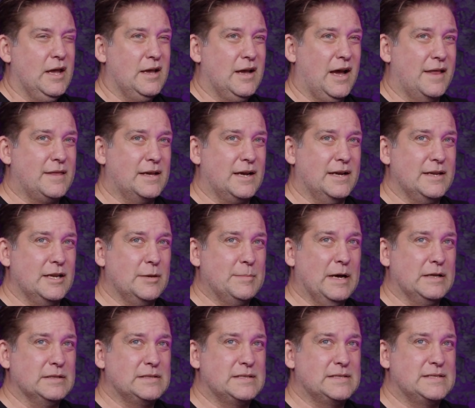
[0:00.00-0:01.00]
I think I did
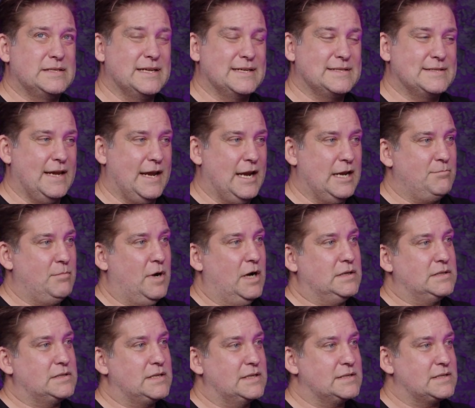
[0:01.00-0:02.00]
about six to eight
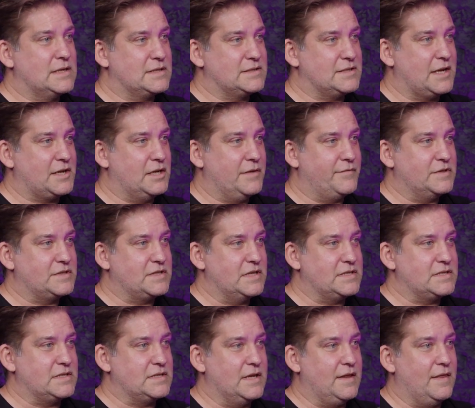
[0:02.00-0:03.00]
months as an executive
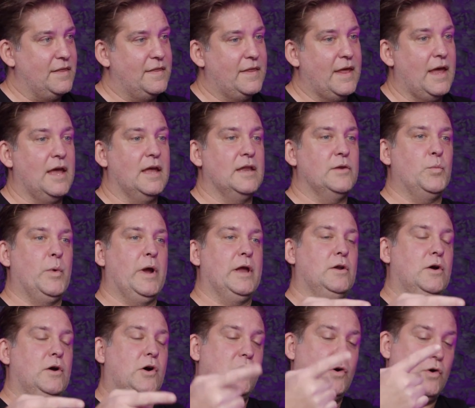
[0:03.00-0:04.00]
assistant, then
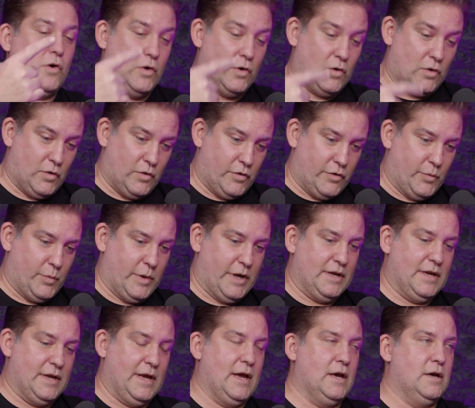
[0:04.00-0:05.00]
went all the way
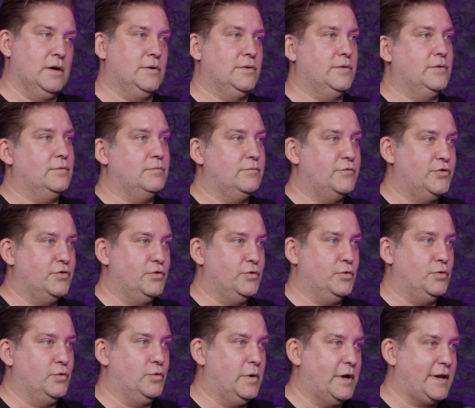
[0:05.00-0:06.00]
down
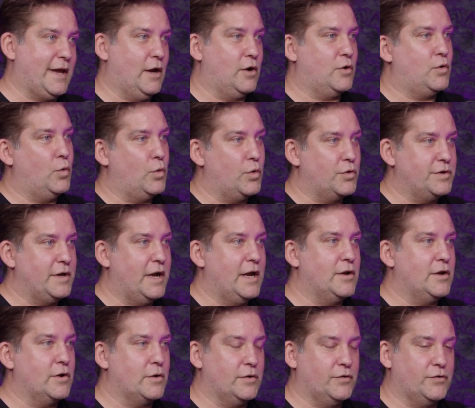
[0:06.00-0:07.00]
to account
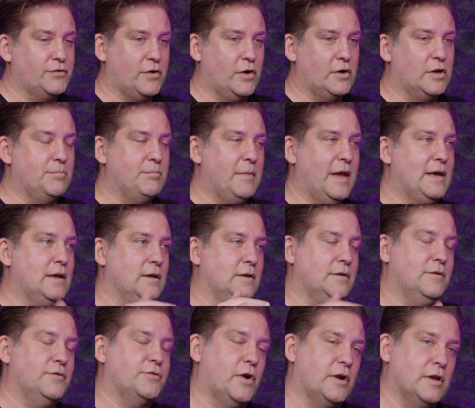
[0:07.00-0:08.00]
coordinator and started making
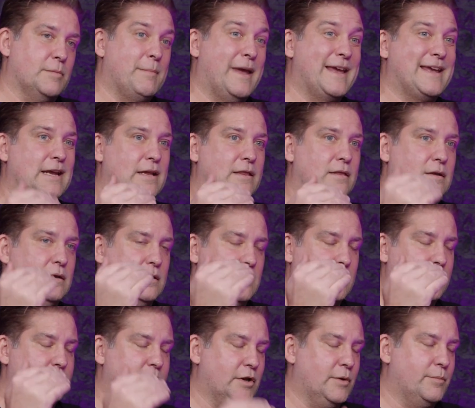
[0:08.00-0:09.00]
started making
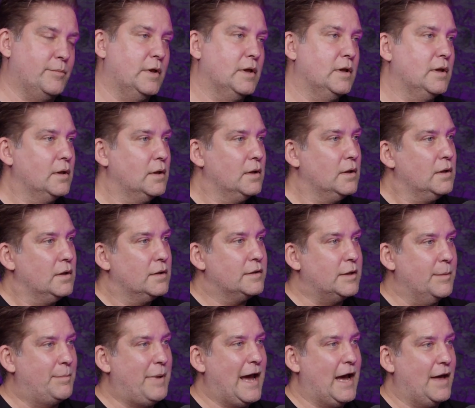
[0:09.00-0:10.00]
the you know
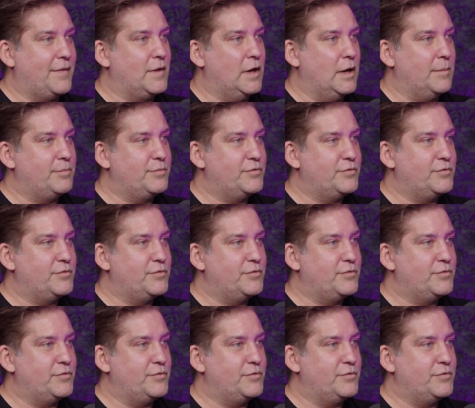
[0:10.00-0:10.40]
the path up